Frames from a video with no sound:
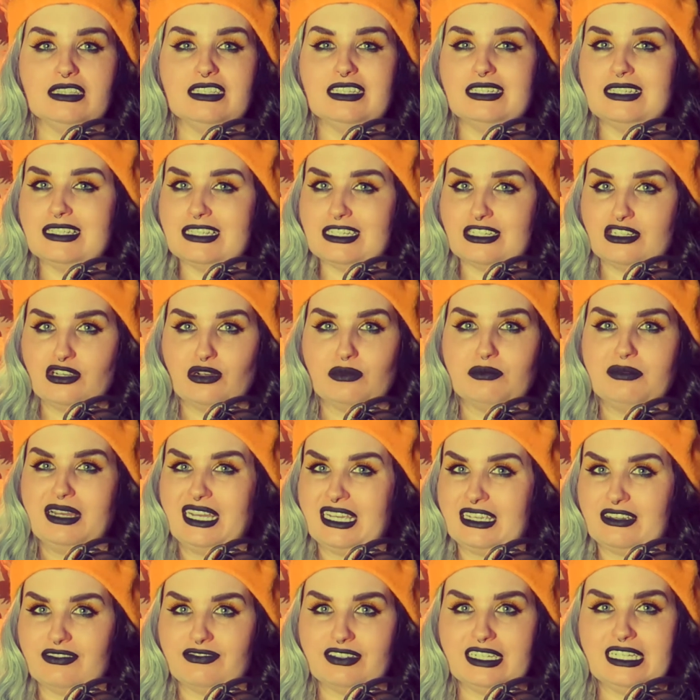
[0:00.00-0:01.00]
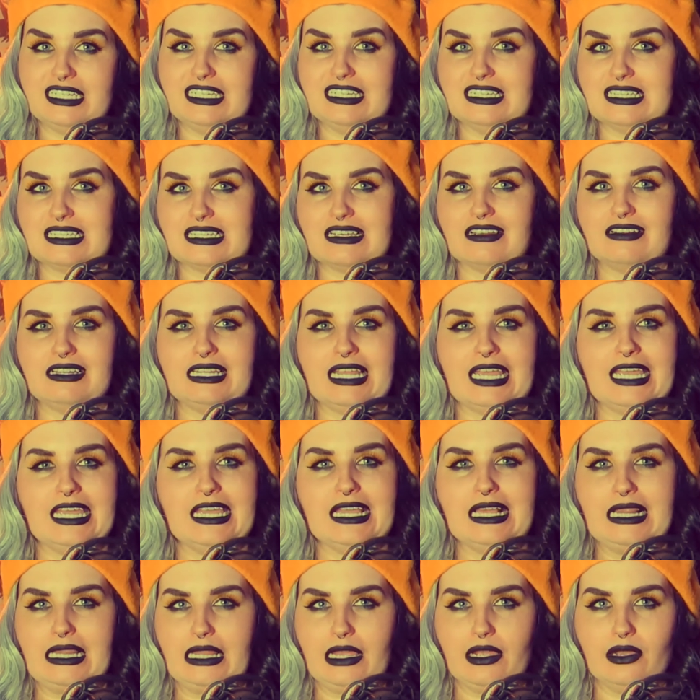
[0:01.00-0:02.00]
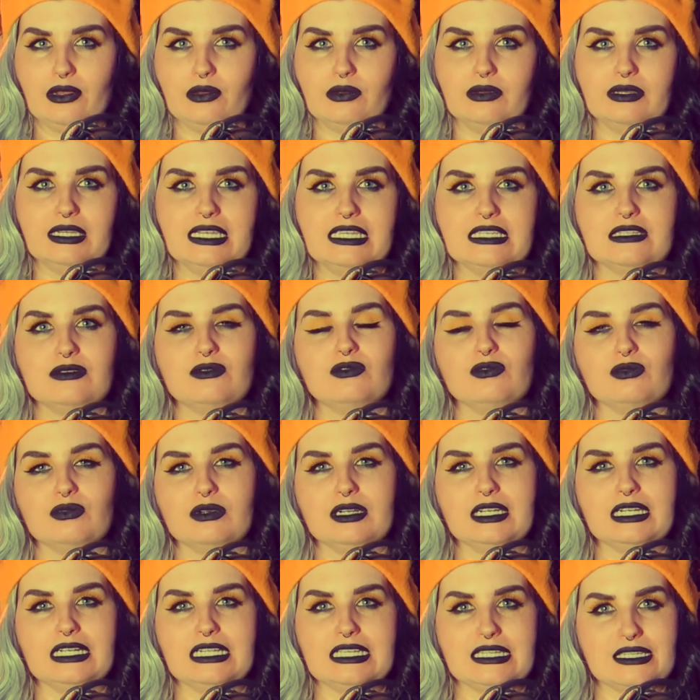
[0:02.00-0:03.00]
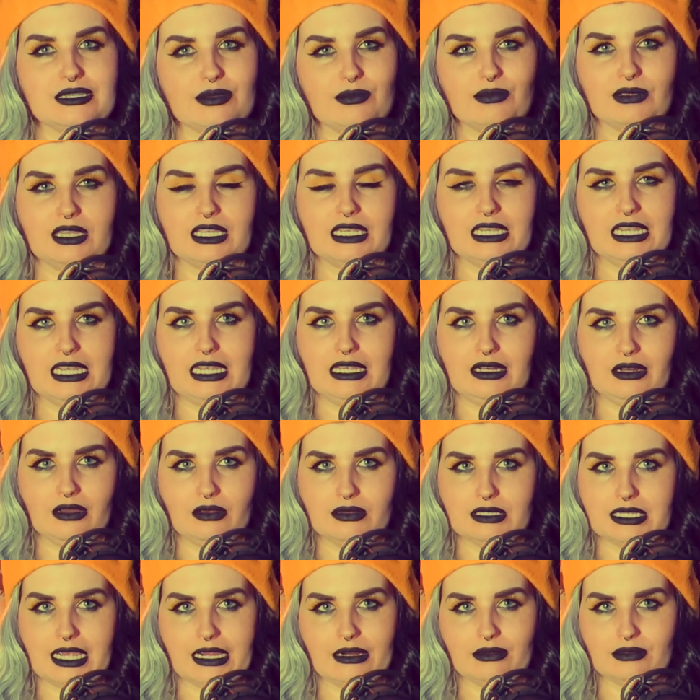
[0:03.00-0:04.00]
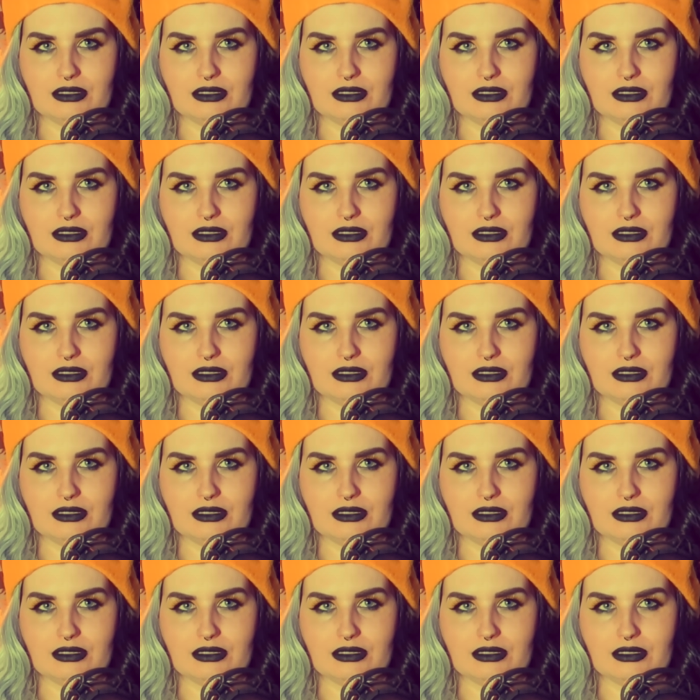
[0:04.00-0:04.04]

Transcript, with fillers: this is John McAfee, so laying low isn't really something he knows how